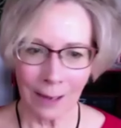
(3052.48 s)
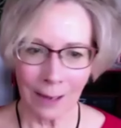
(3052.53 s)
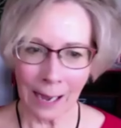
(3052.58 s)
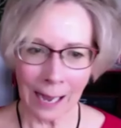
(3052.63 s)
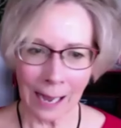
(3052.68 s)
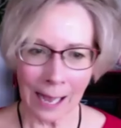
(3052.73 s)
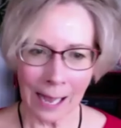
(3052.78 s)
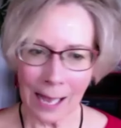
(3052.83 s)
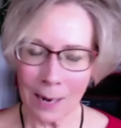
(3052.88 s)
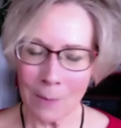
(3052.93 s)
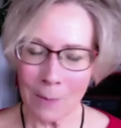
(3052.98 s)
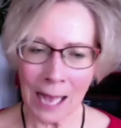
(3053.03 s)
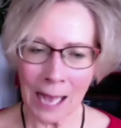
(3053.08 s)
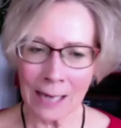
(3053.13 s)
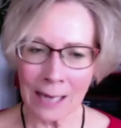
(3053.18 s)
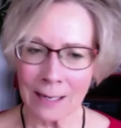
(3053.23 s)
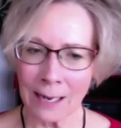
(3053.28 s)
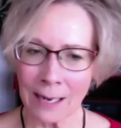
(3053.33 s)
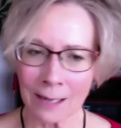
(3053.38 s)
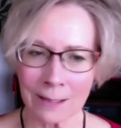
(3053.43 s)
I had a
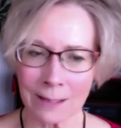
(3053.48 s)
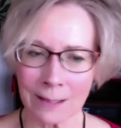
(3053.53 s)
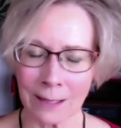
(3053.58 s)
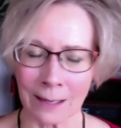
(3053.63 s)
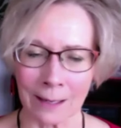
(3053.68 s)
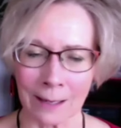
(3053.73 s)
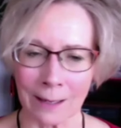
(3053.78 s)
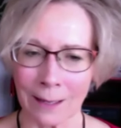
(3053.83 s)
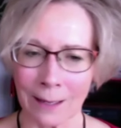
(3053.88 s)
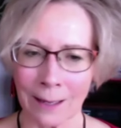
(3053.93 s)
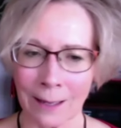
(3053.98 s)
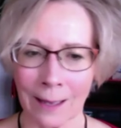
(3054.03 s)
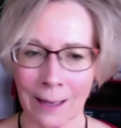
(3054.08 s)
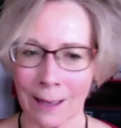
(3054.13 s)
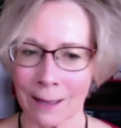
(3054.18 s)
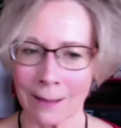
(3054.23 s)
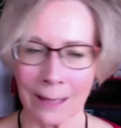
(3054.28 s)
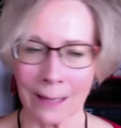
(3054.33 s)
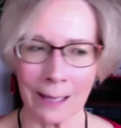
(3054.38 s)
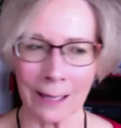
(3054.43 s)
bad DEXA
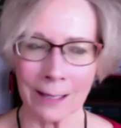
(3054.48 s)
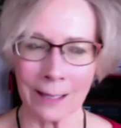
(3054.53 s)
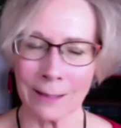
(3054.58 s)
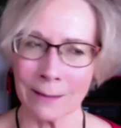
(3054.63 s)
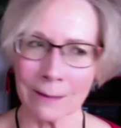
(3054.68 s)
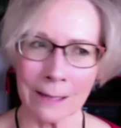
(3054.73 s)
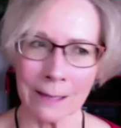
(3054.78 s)
and then